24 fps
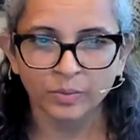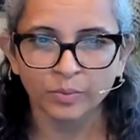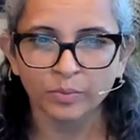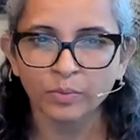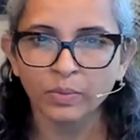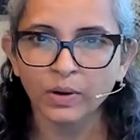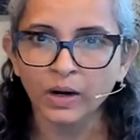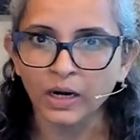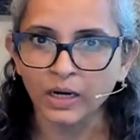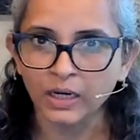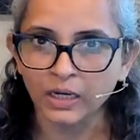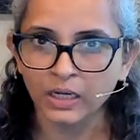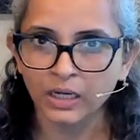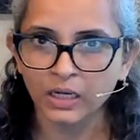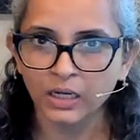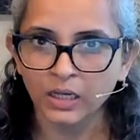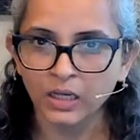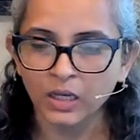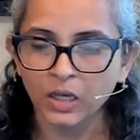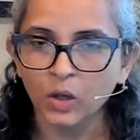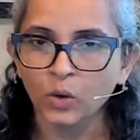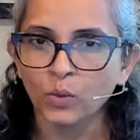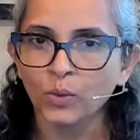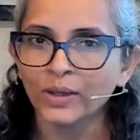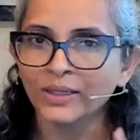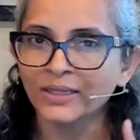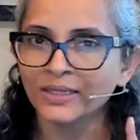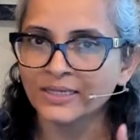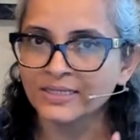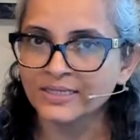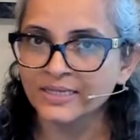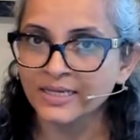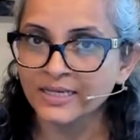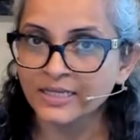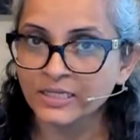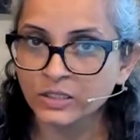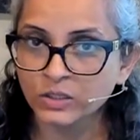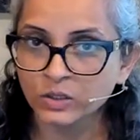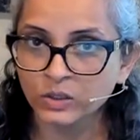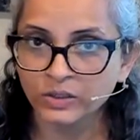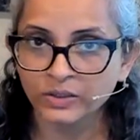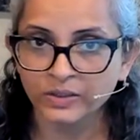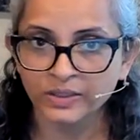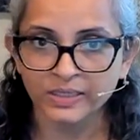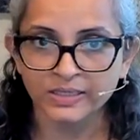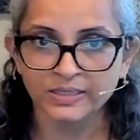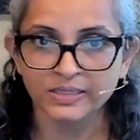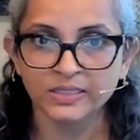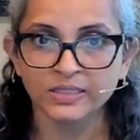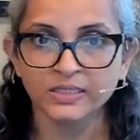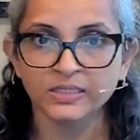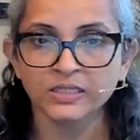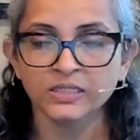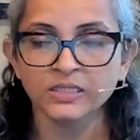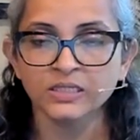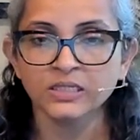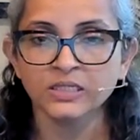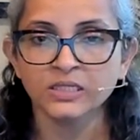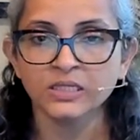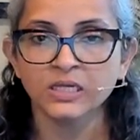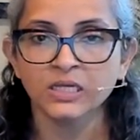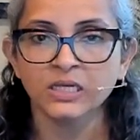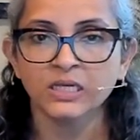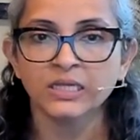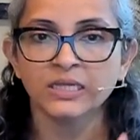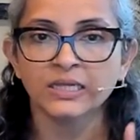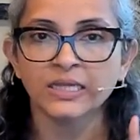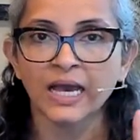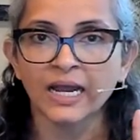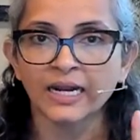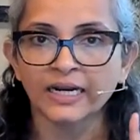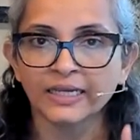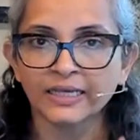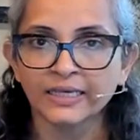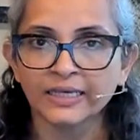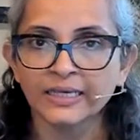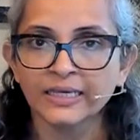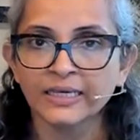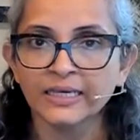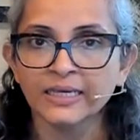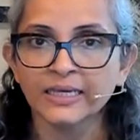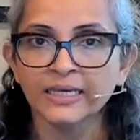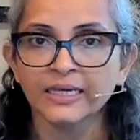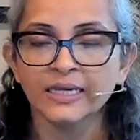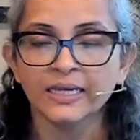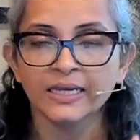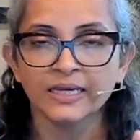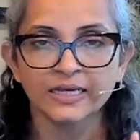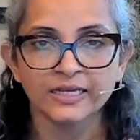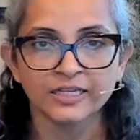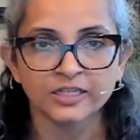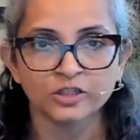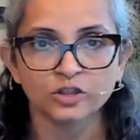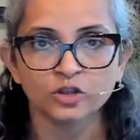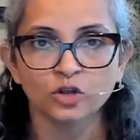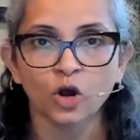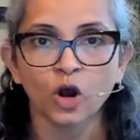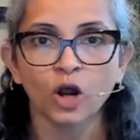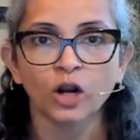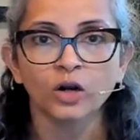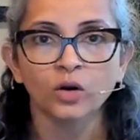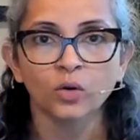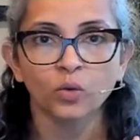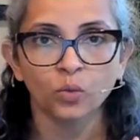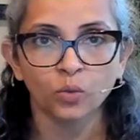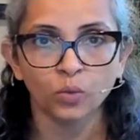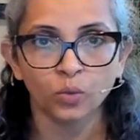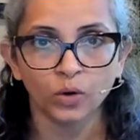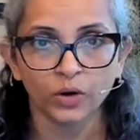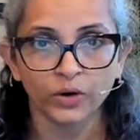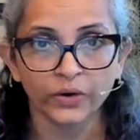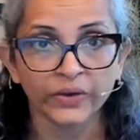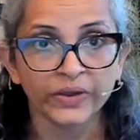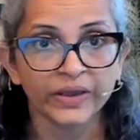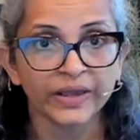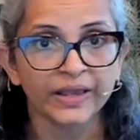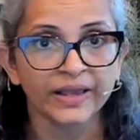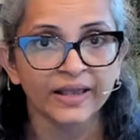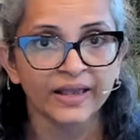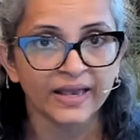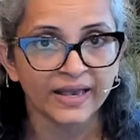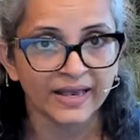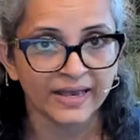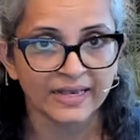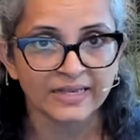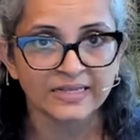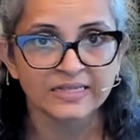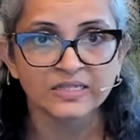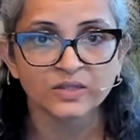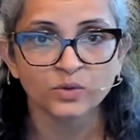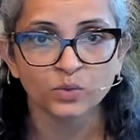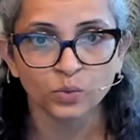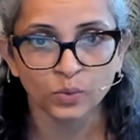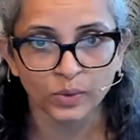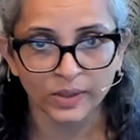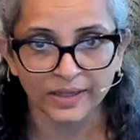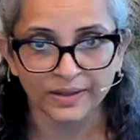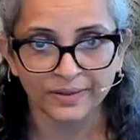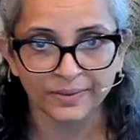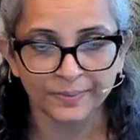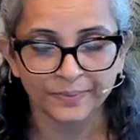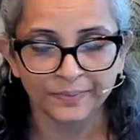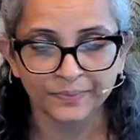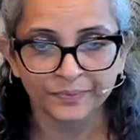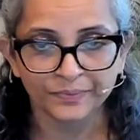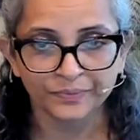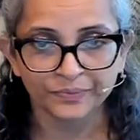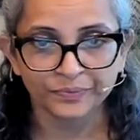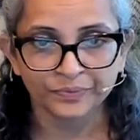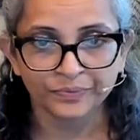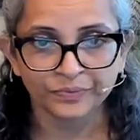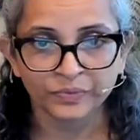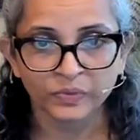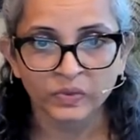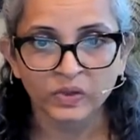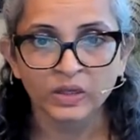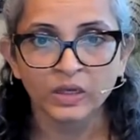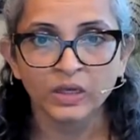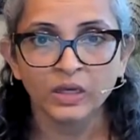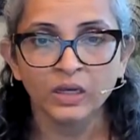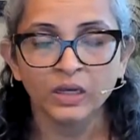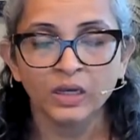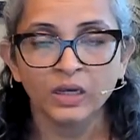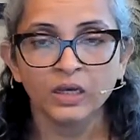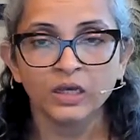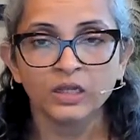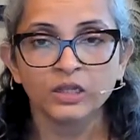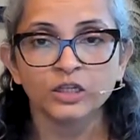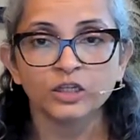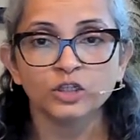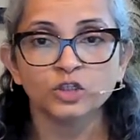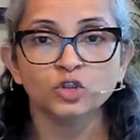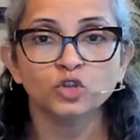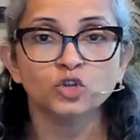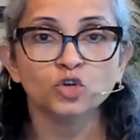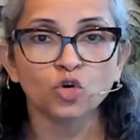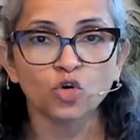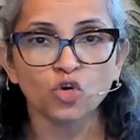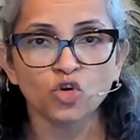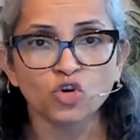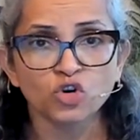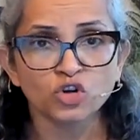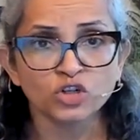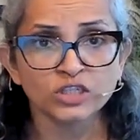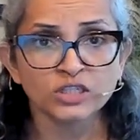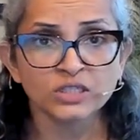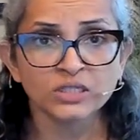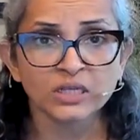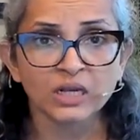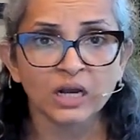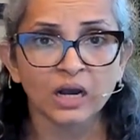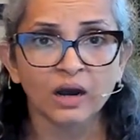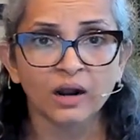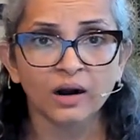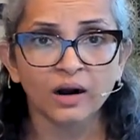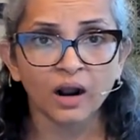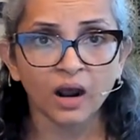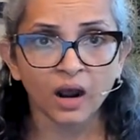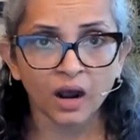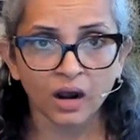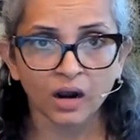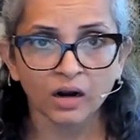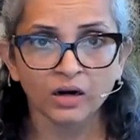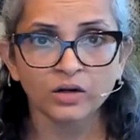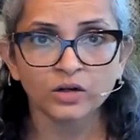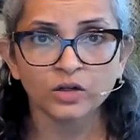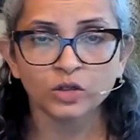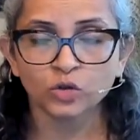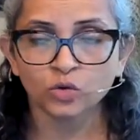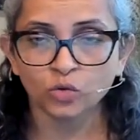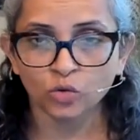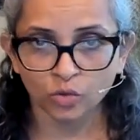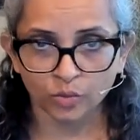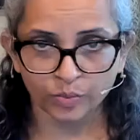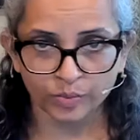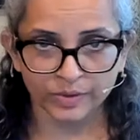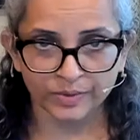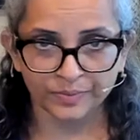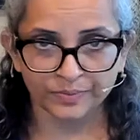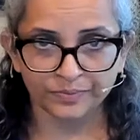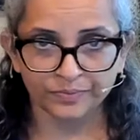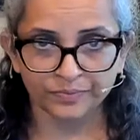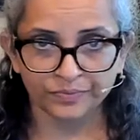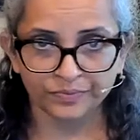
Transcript: But when there's insulin resistance, that key is not working as well. The doors are harder to open.